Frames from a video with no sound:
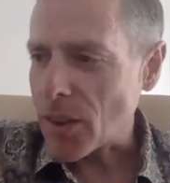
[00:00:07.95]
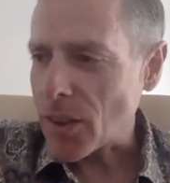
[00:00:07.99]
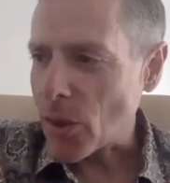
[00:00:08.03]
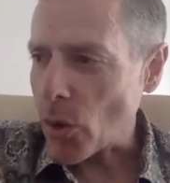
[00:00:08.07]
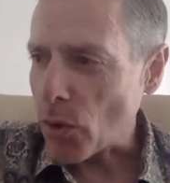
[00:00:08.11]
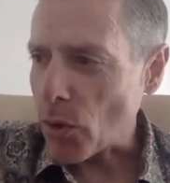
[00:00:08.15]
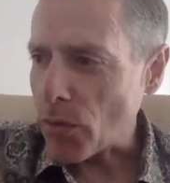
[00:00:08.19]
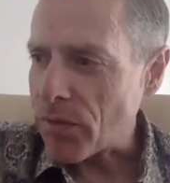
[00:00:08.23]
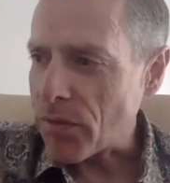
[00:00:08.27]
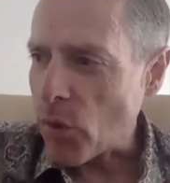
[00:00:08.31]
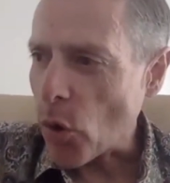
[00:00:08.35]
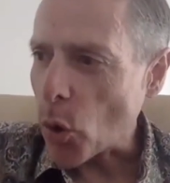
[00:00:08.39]

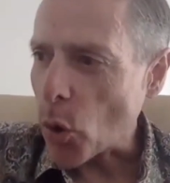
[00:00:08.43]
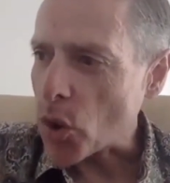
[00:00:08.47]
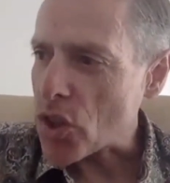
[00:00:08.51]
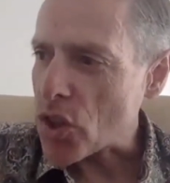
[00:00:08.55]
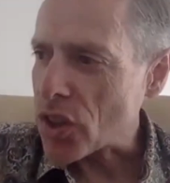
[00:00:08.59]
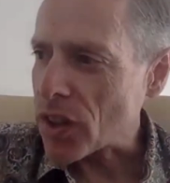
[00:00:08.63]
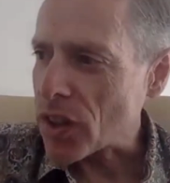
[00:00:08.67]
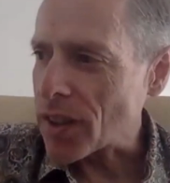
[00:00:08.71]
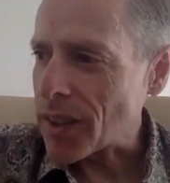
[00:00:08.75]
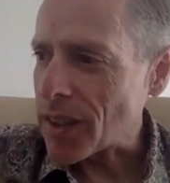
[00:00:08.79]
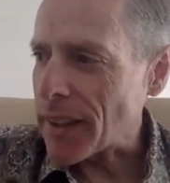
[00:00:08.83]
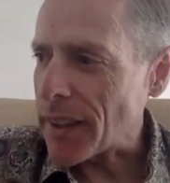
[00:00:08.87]
Now,
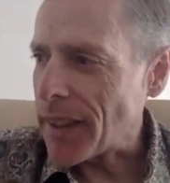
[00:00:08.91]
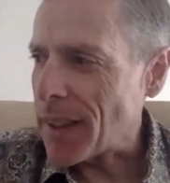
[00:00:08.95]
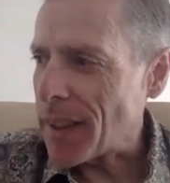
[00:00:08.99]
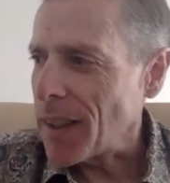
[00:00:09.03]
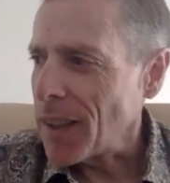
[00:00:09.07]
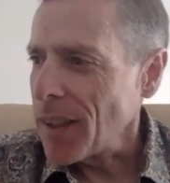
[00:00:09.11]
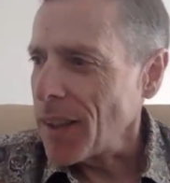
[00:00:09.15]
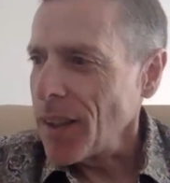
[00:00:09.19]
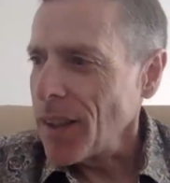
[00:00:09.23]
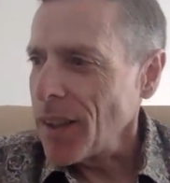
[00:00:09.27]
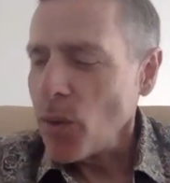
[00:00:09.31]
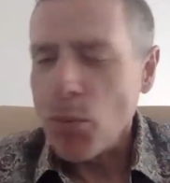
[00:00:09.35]
unfortunately,
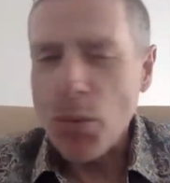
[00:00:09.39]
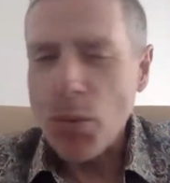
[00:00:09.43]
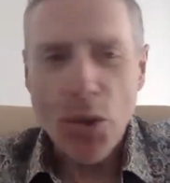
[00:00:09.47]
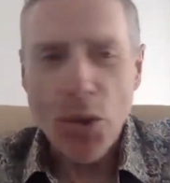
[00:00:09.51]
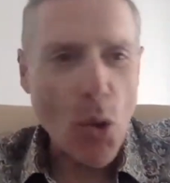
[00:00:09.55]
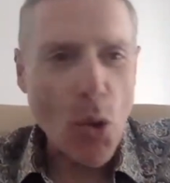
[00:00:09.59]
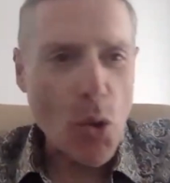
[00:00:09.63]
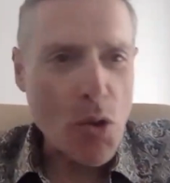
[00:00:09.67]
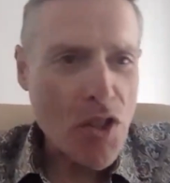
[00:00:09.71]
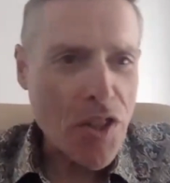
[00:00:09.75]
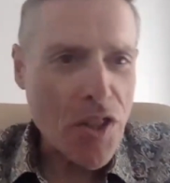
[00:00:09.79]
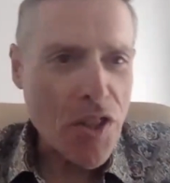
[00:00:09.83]
we're
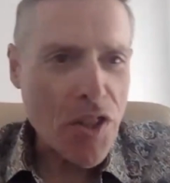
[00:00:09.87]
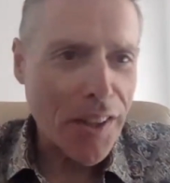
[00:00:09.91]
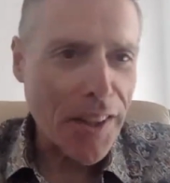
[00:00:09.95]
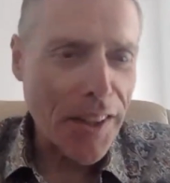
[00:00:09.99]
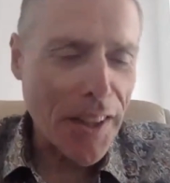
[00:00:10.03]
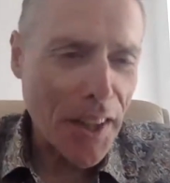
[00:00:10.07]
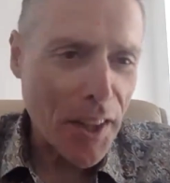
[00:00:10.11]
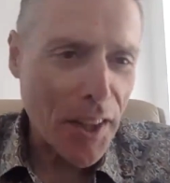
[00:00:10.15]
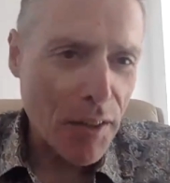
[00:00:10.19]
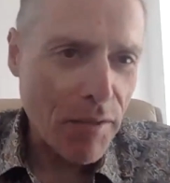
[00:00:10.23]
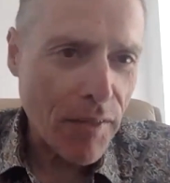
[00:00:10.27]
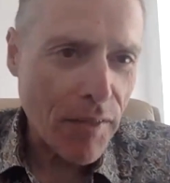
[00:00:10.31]
not
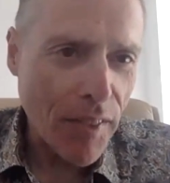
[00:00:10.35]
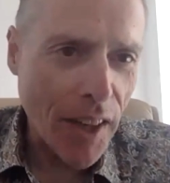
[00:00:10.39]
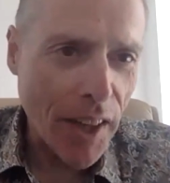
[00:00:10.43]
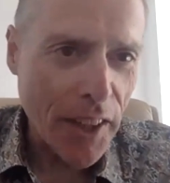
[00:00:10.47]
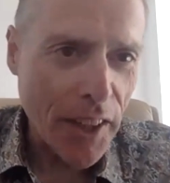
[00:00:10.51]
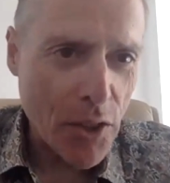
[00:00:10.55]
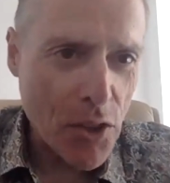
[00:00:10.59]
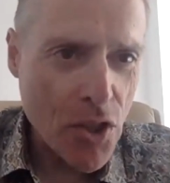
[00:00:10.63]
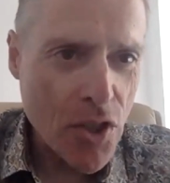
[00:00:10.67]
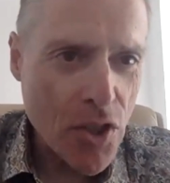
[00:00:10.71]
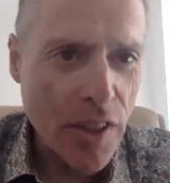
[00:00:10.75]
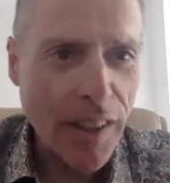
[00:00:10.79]
sitting at a
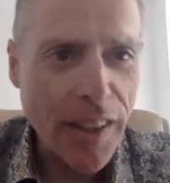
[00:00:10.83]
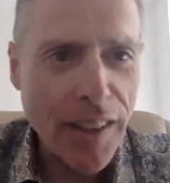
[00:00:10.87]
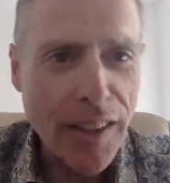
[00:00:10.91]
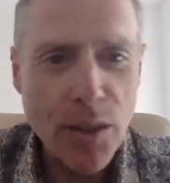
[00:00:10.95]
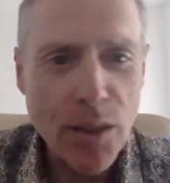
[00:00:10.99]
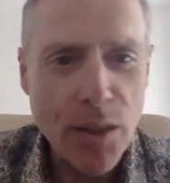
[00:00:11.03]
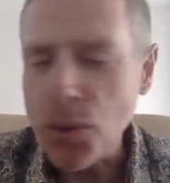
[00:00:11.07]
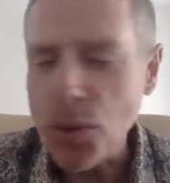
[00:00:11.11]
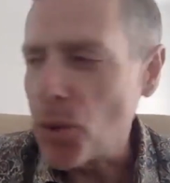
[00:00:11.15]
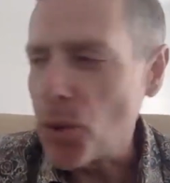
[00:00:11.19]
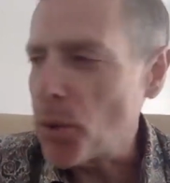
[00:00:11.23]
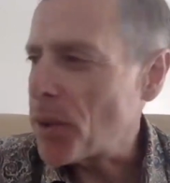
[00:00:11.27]

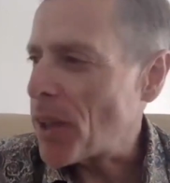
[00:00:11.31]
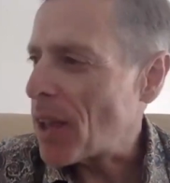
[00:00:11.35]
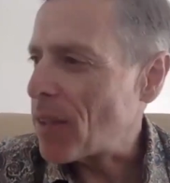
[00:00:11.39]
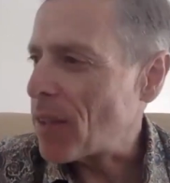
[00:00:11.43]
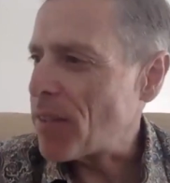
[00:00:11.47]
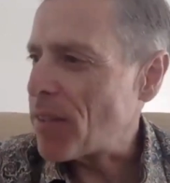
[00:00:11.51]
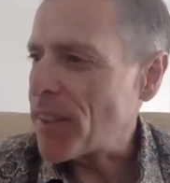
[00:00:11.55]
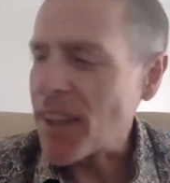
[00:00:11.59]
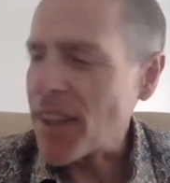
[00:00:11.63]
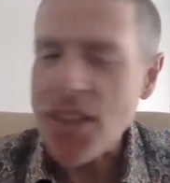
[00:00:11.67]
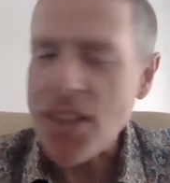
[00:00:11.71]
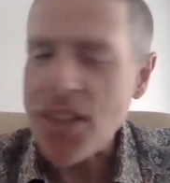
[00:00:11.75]
fireside. We don't
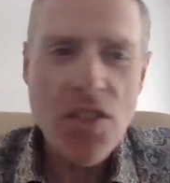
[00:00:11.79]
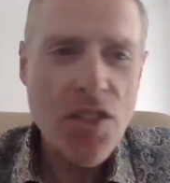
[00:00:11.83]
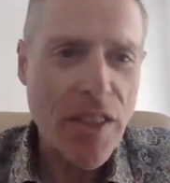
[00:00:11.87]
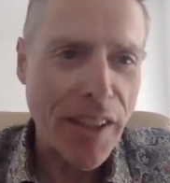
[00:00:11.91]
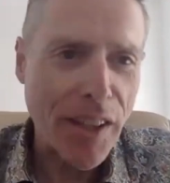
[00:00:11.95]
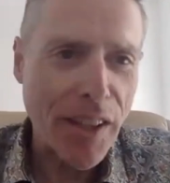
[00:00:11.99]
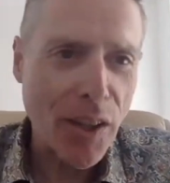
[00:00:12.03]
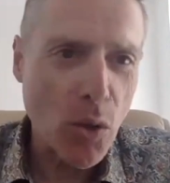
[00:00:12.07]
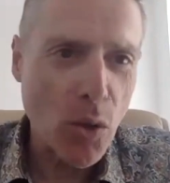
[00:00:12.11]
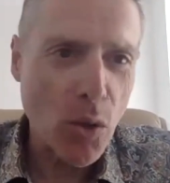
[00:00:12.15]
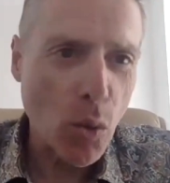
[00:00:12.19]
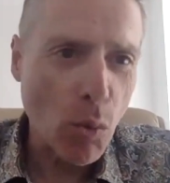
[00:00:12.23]
have a nice
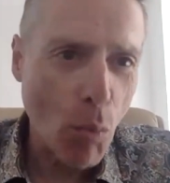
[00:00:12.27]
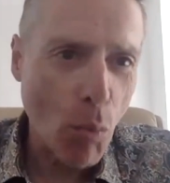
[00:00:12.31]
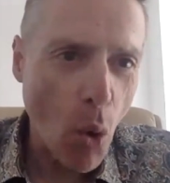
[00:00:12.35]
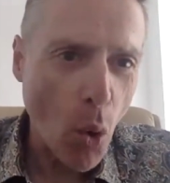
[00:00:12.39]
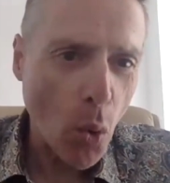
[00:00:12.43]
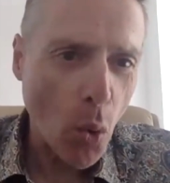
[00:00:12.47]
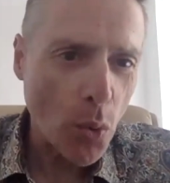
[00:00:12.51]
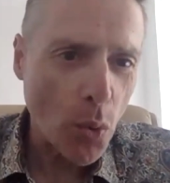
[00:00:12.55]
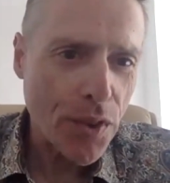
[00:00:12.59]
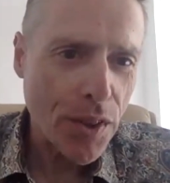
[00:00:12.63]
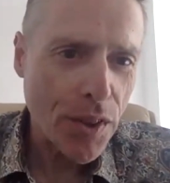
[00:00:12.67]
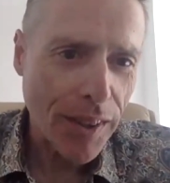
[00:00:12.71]
single
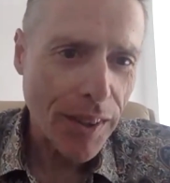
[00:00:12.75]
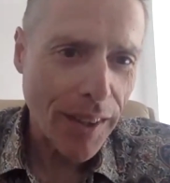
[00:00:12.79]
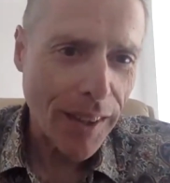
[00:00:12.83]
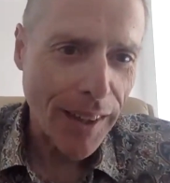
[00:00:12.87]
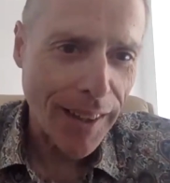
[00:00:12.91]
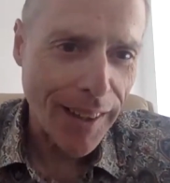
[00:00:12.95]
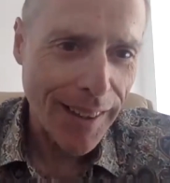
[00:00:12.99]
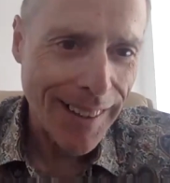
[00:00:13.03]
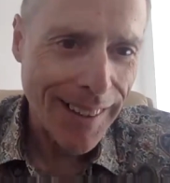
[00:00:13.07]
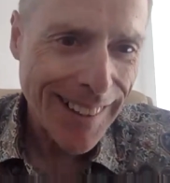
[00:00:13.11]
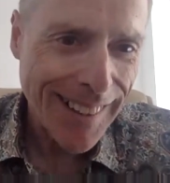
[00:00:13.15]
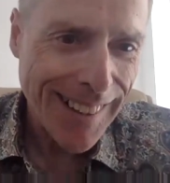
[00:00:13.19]
malt
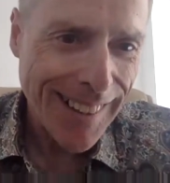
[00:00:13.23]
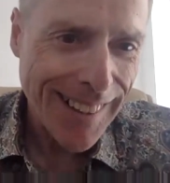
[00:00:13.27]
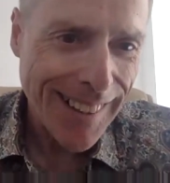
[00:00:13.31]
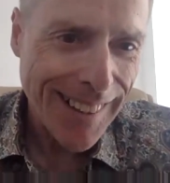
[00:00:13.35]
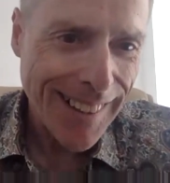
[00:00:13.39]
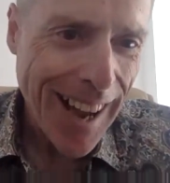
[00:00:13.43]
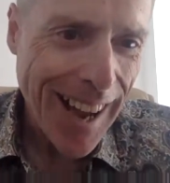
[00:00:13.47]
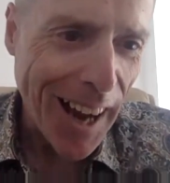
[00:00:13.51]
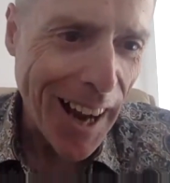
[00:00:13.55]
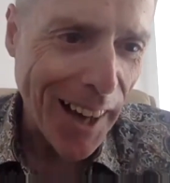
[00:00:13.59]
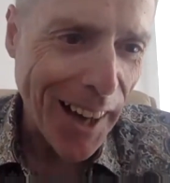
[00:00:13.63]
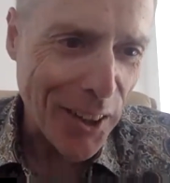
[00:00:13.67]

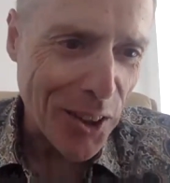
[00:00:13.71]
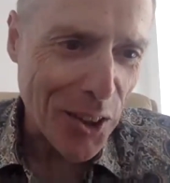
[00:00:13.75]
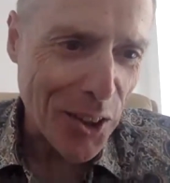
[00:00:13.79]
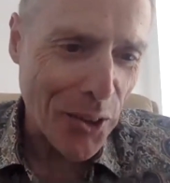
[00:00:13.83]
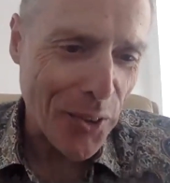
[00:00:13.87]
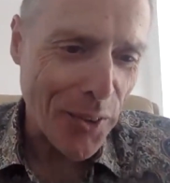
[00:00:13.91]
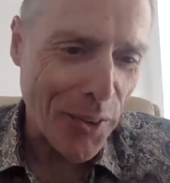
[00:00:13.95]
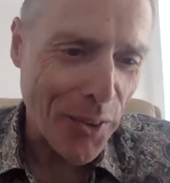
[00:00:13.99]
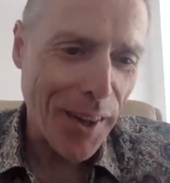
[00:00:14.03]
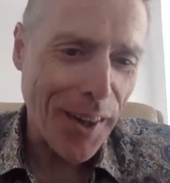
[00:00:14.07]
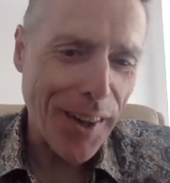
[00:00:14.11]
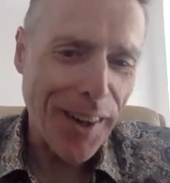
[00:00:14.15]
at
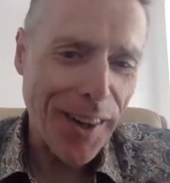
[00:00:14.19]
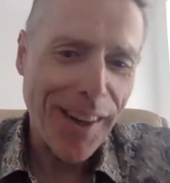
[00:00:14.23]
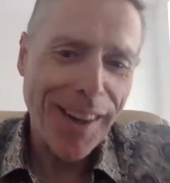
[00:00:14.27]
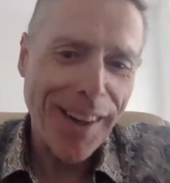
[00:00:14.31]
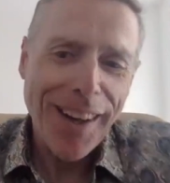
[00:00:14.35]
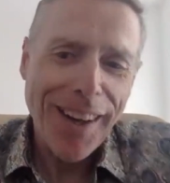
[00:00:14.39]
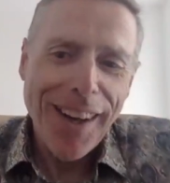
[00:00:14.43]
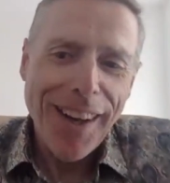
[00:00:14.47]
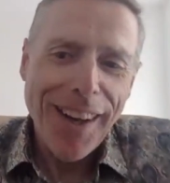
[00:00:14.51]
our